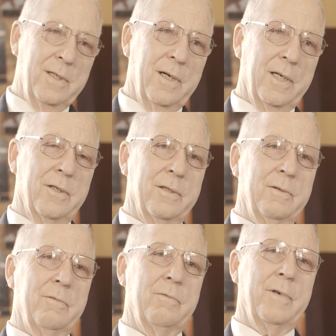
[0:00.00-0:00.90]
I'd got
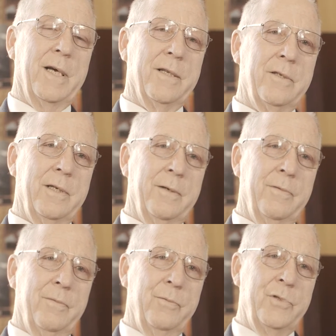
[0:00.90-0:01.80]
rather
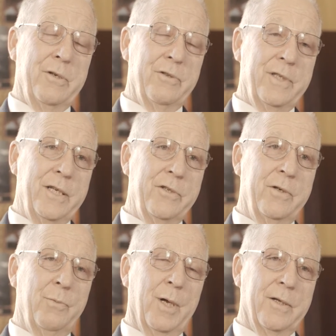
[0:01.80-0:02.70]
seriously injured
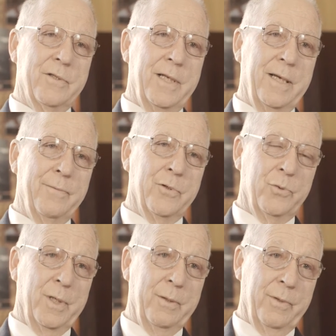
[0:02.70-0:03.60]
while I was in the Air Force
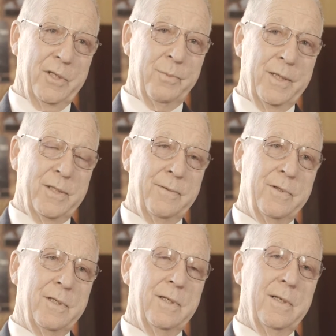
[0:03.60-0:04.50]
working with explosives,
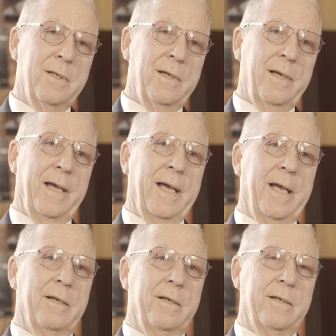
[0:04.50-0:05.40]

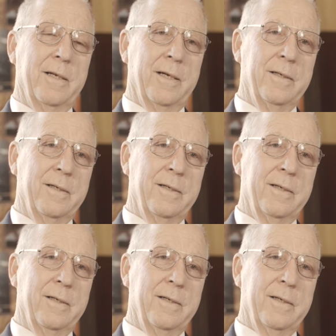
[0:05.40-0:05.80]
and